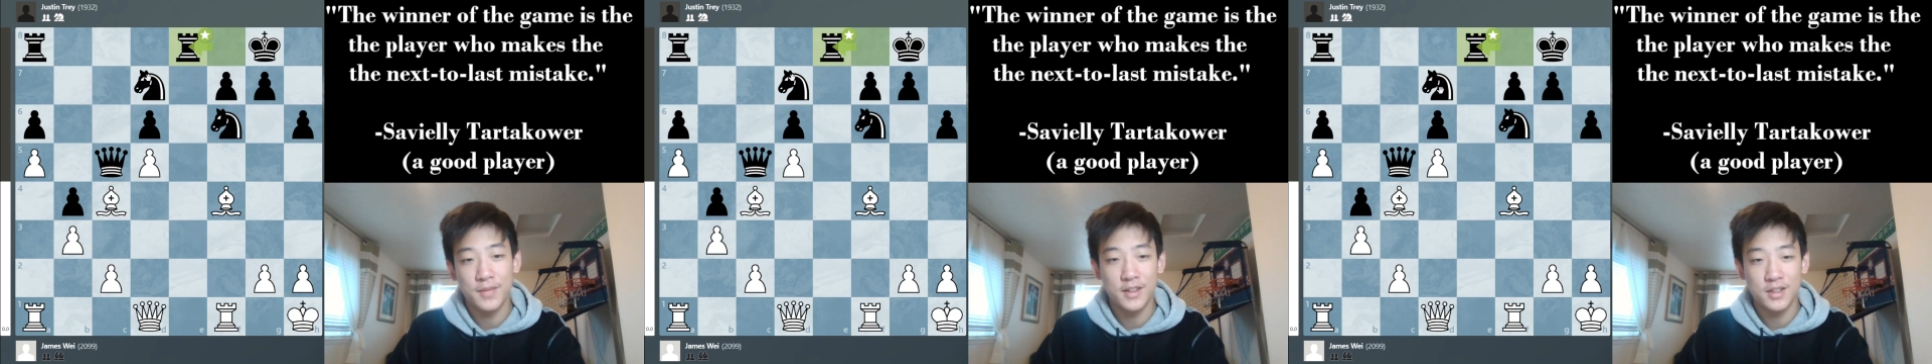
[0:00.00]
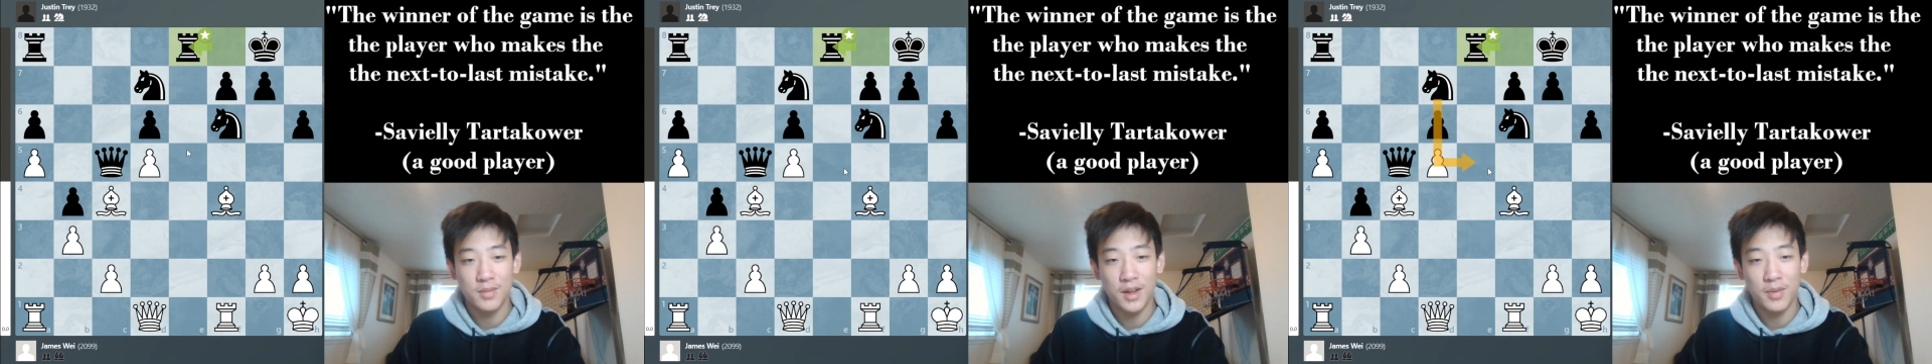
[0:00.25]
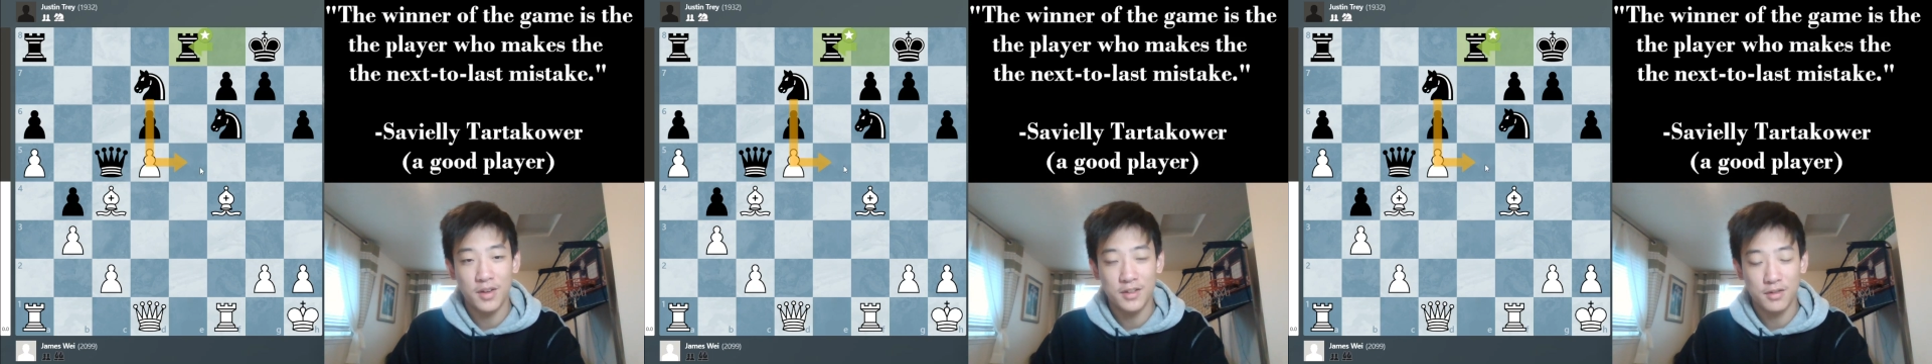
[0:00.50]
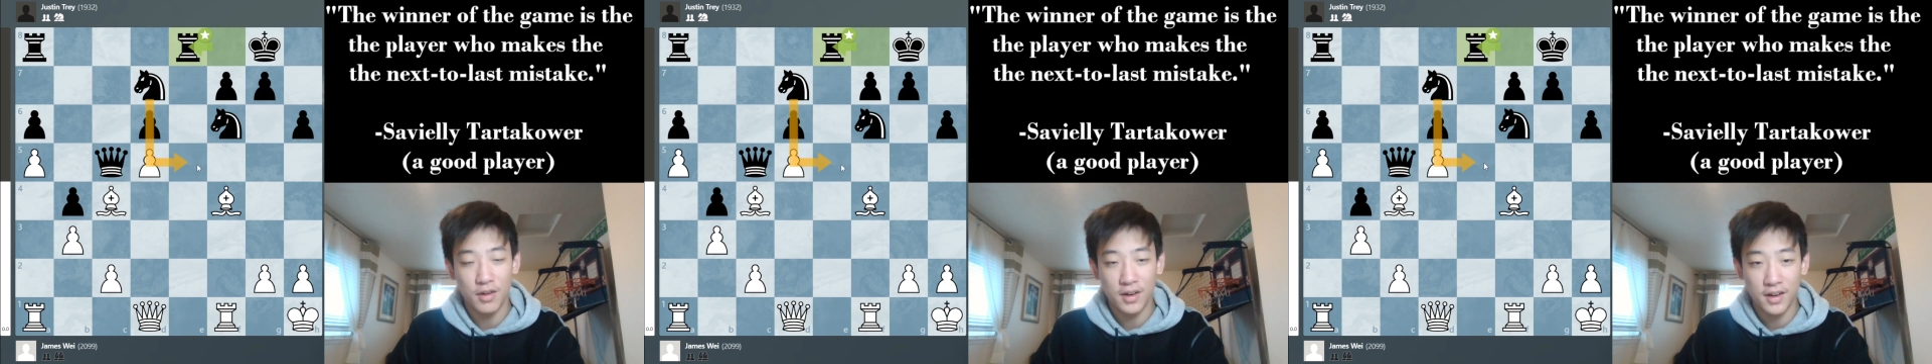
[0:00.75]
So my
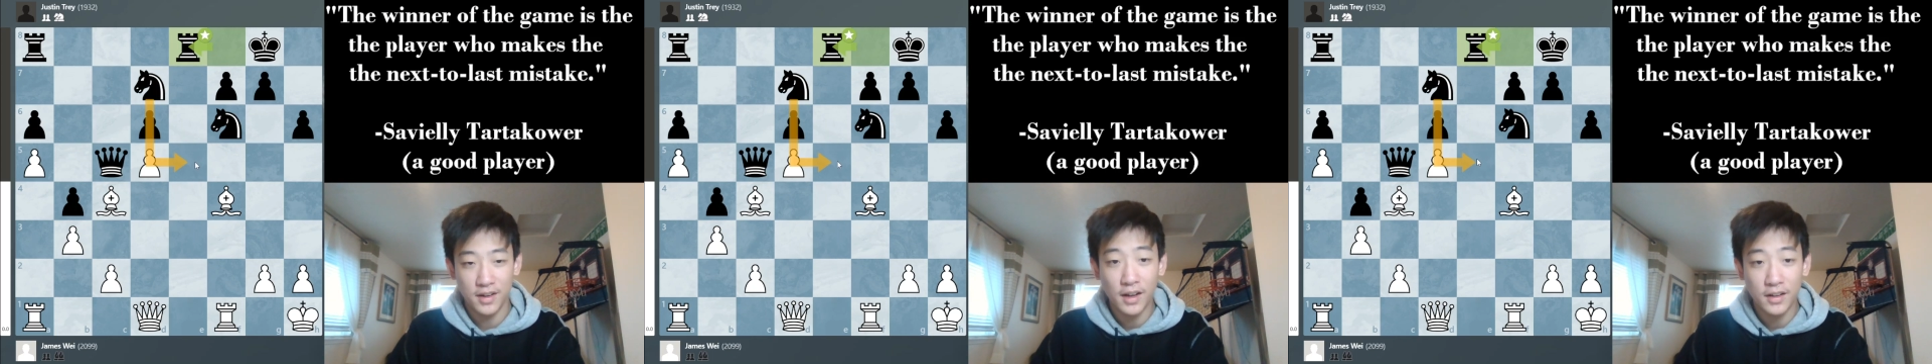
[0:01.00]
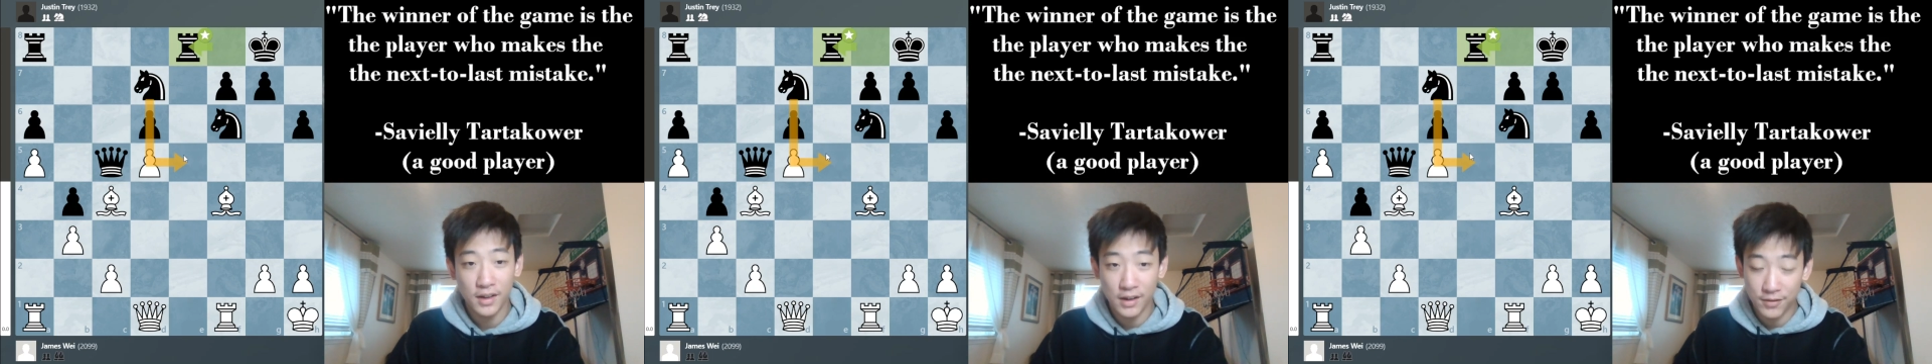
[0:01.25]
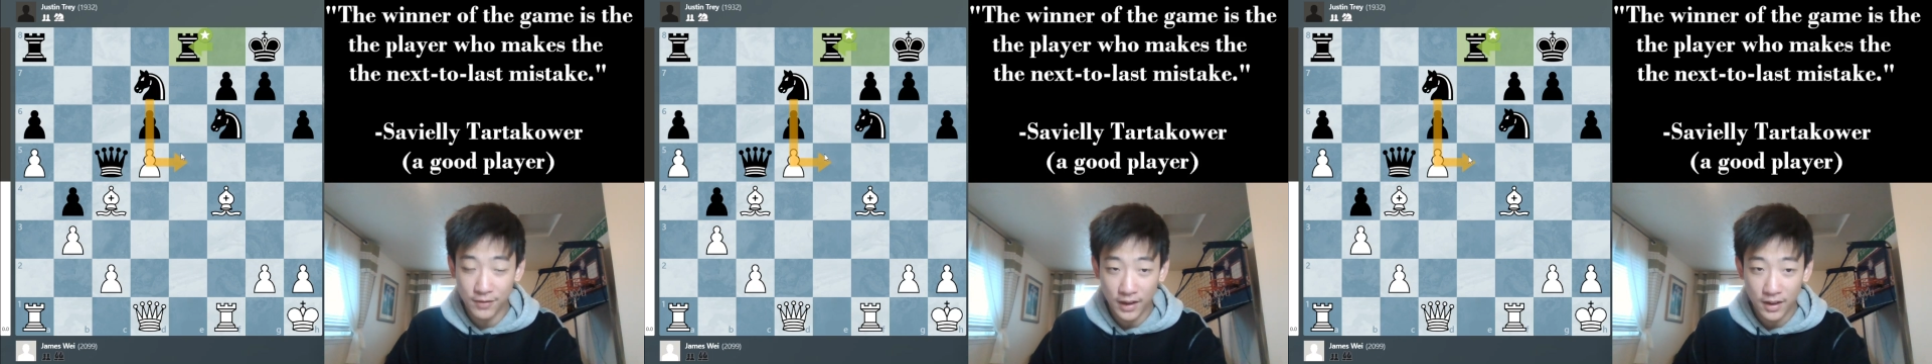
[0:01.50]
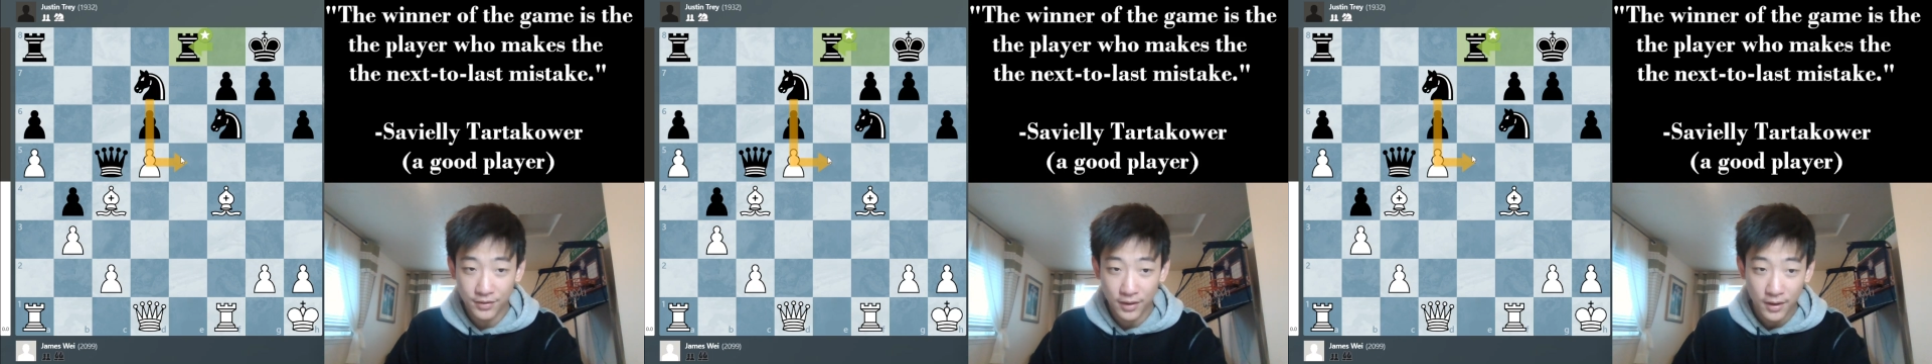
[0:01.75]
opponent's threatening knight to
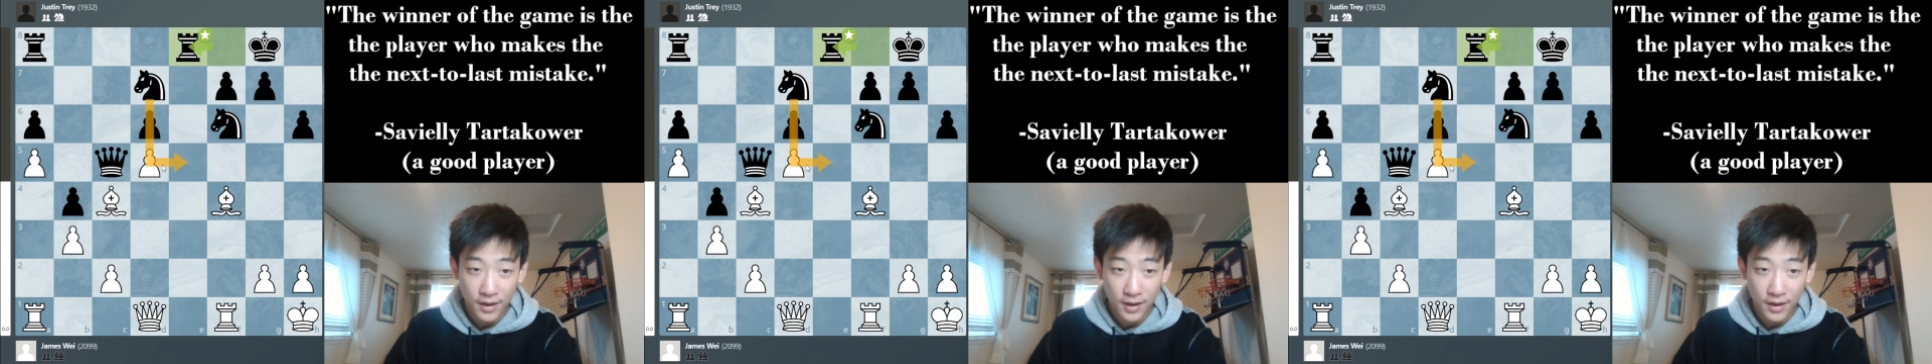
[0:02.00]
e5,